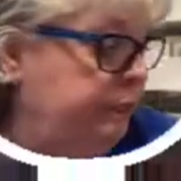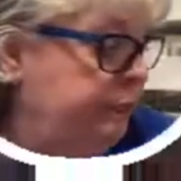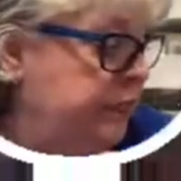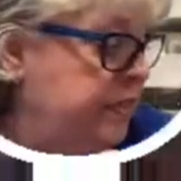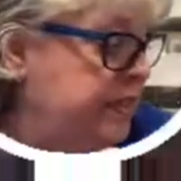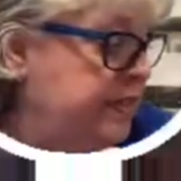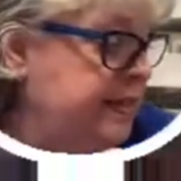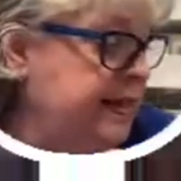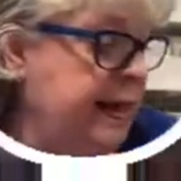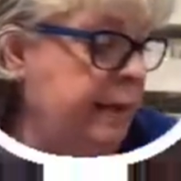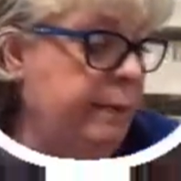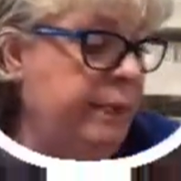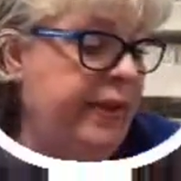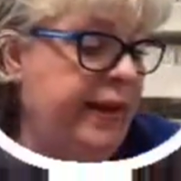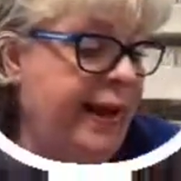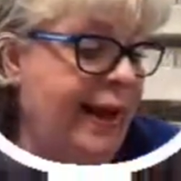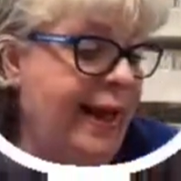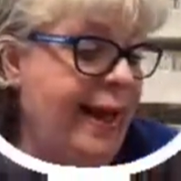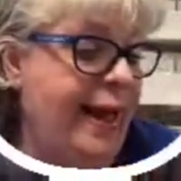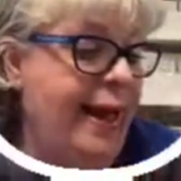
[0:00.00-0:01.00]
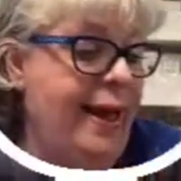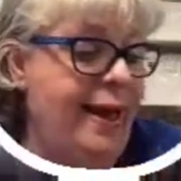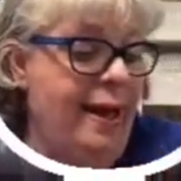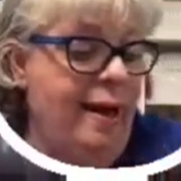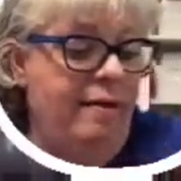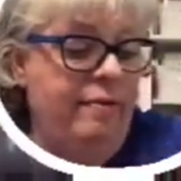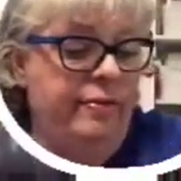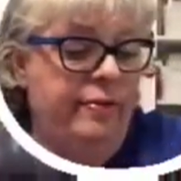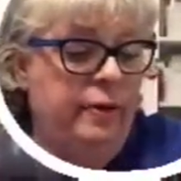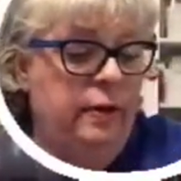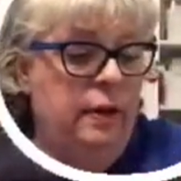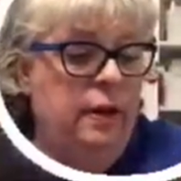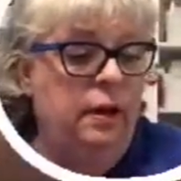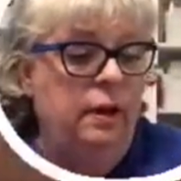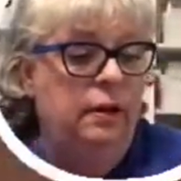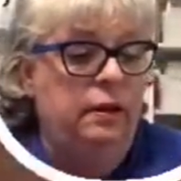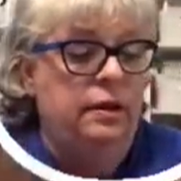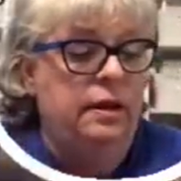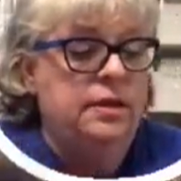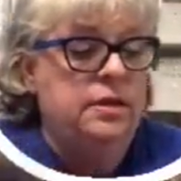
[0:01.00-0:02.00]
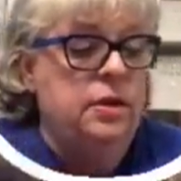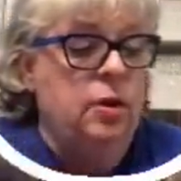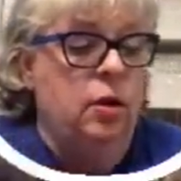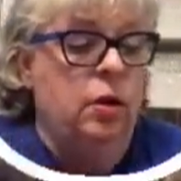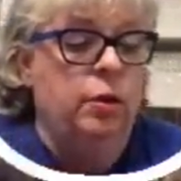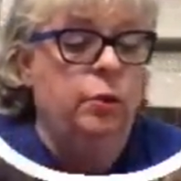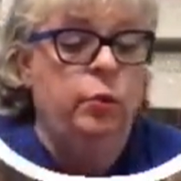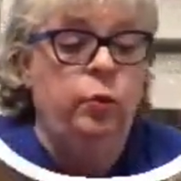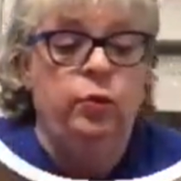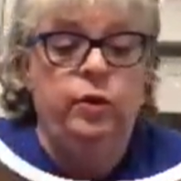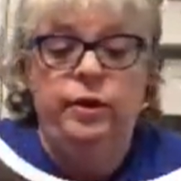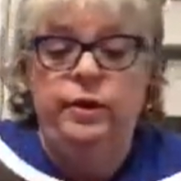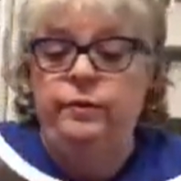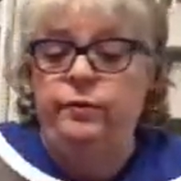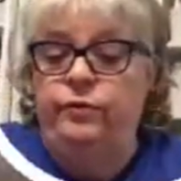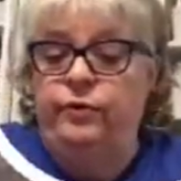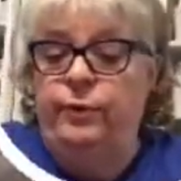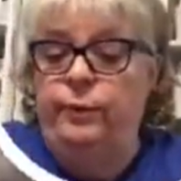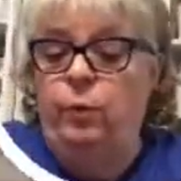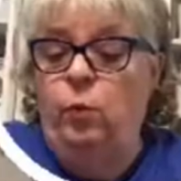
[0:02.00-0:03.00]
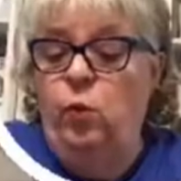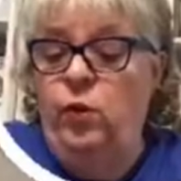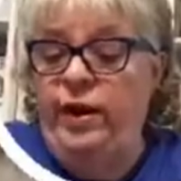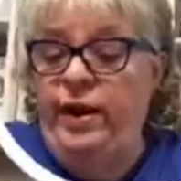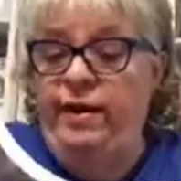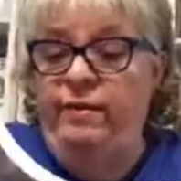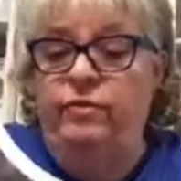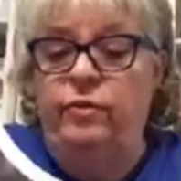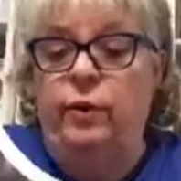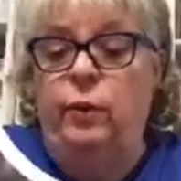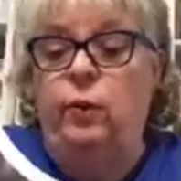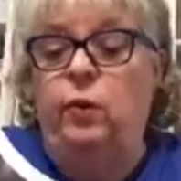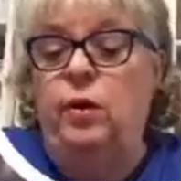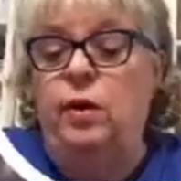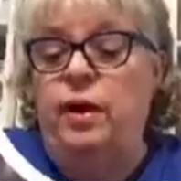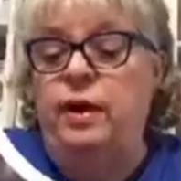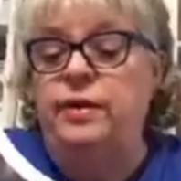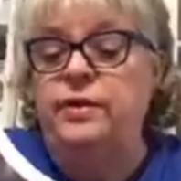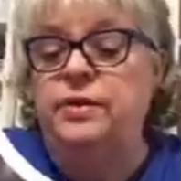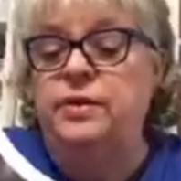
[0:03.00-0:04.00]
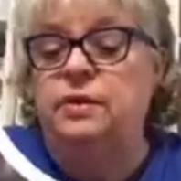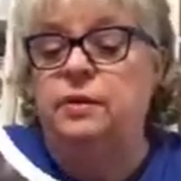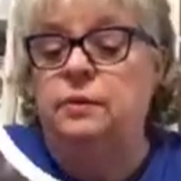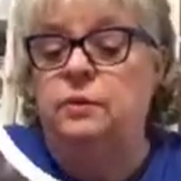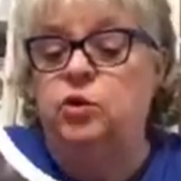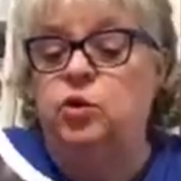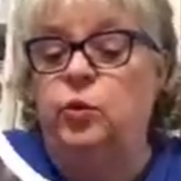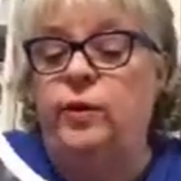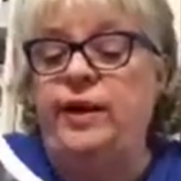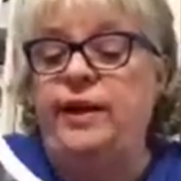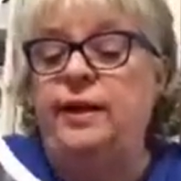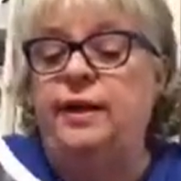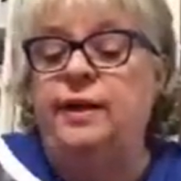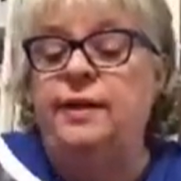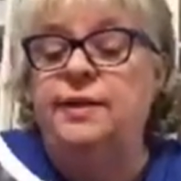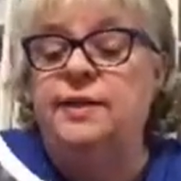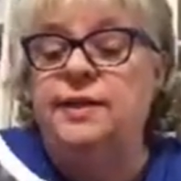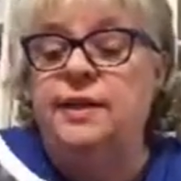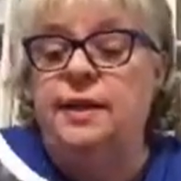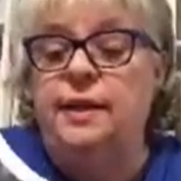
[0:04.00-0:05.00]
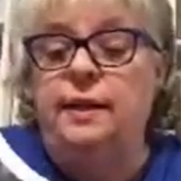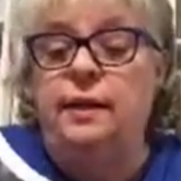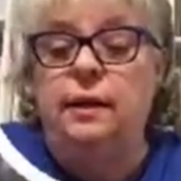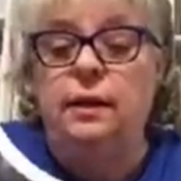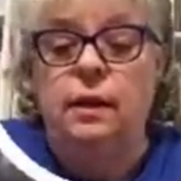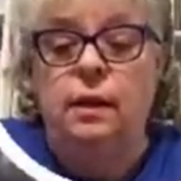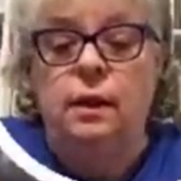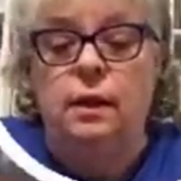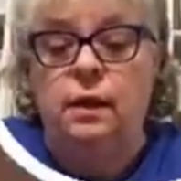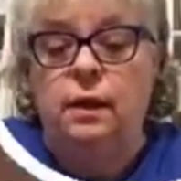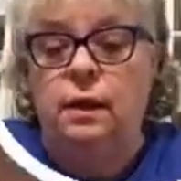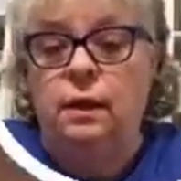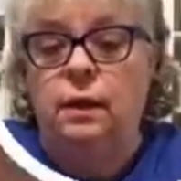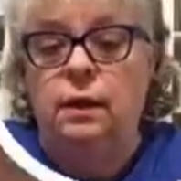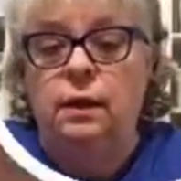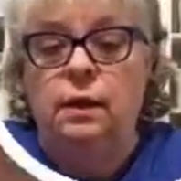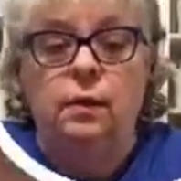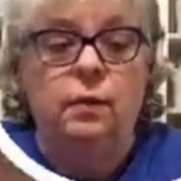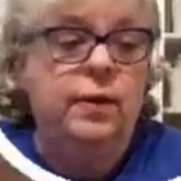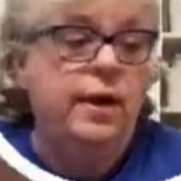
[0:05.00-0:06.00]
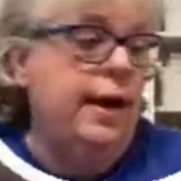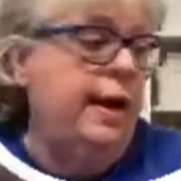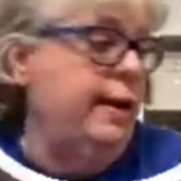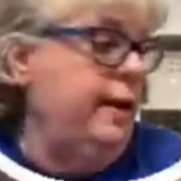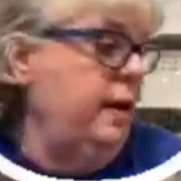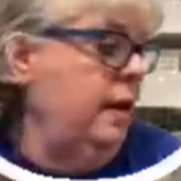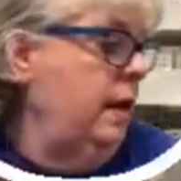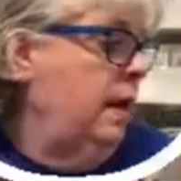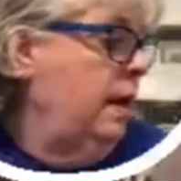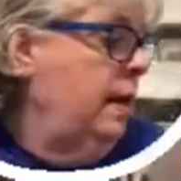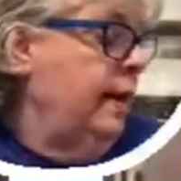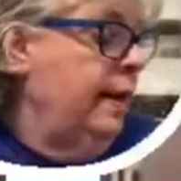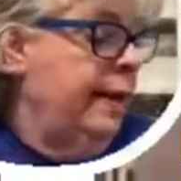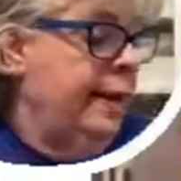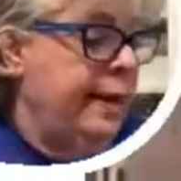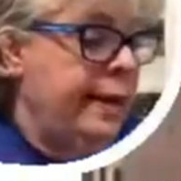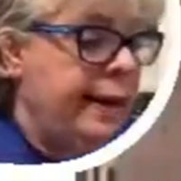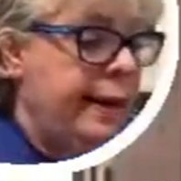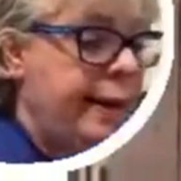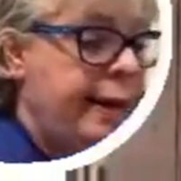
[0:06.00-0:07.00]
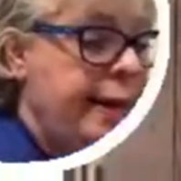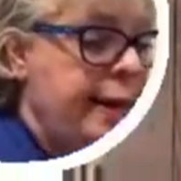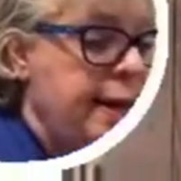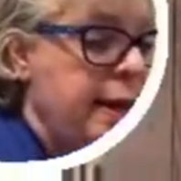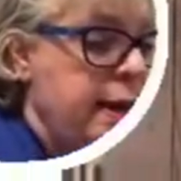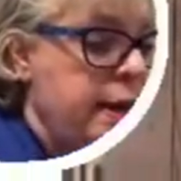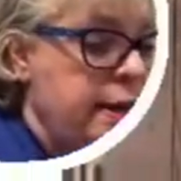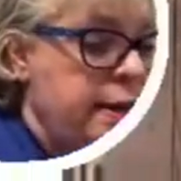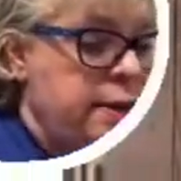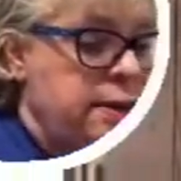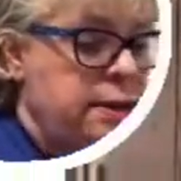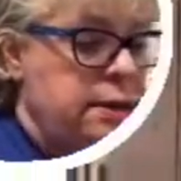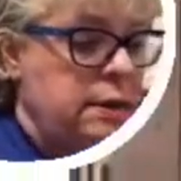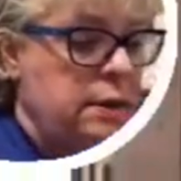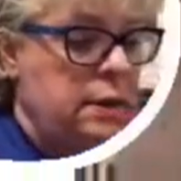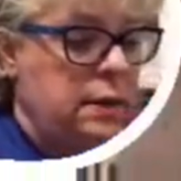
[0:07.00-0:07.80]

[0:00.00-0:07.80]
stamp that I have, this hardwood from whenever it was, 2019. Okay, and